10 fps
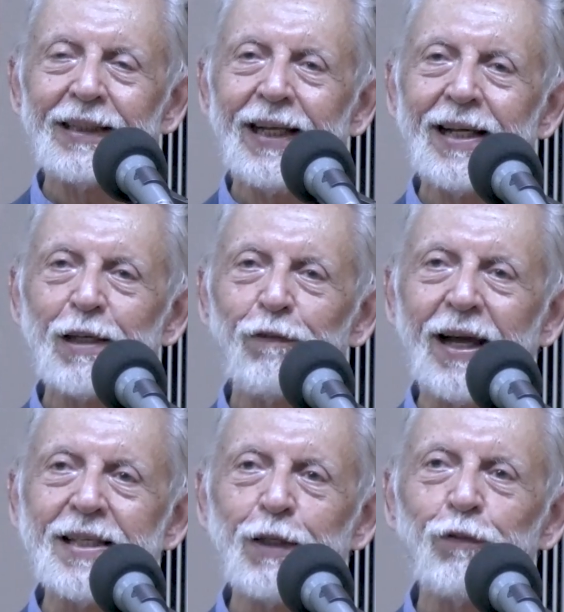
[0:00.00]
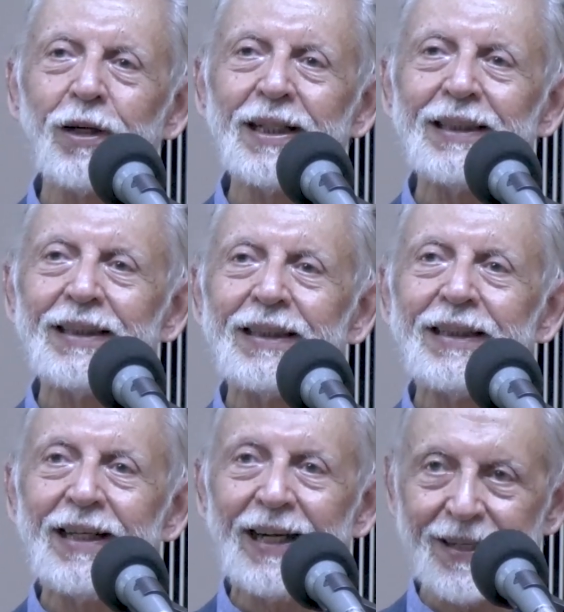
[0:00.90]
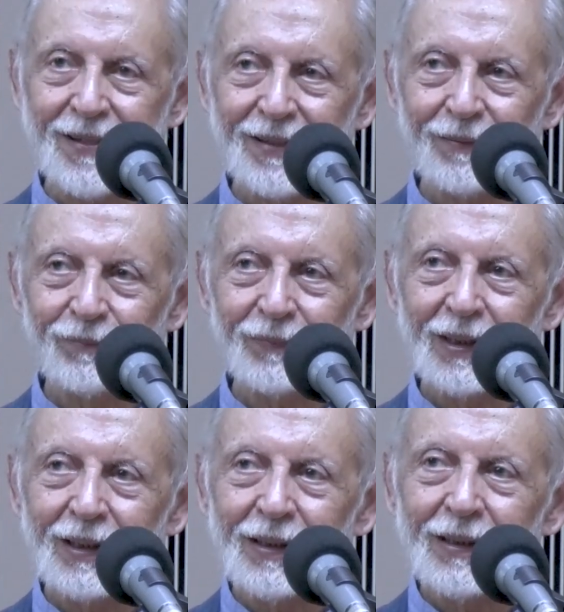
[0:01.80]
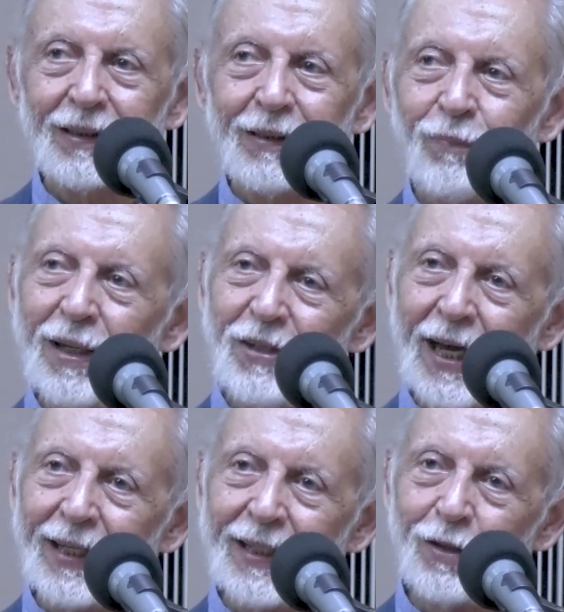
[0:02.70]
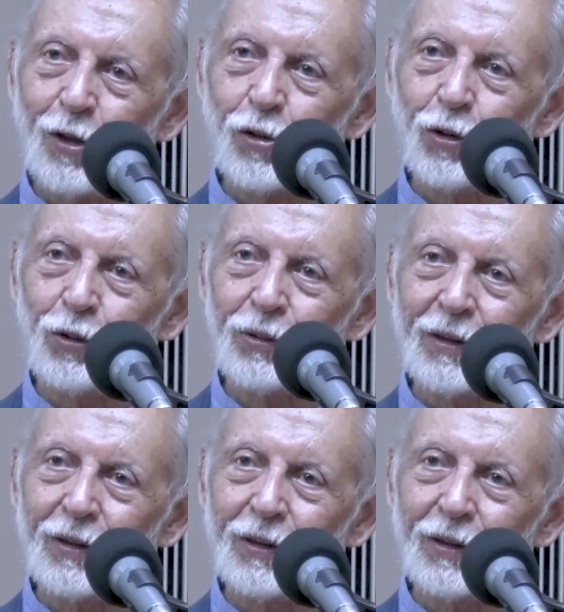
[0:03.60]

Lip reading: takes a fancy for a dress. Maybe I can also